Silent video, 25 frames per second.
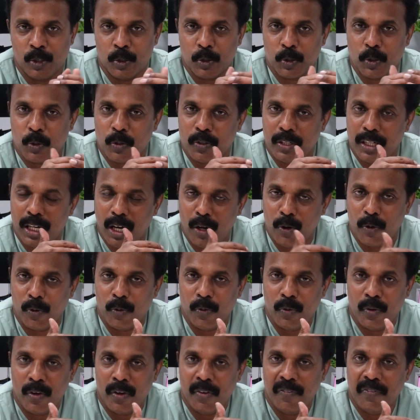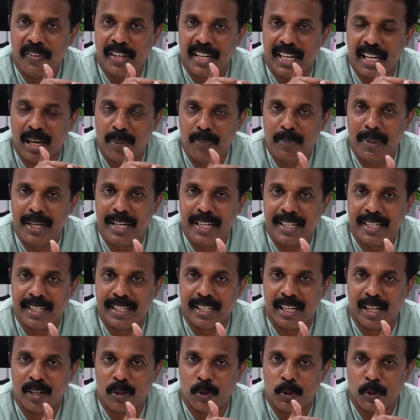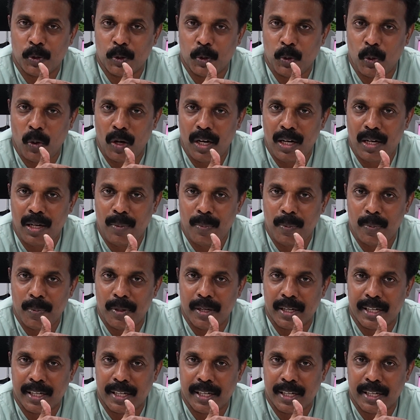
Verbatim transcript: So now we completed around 12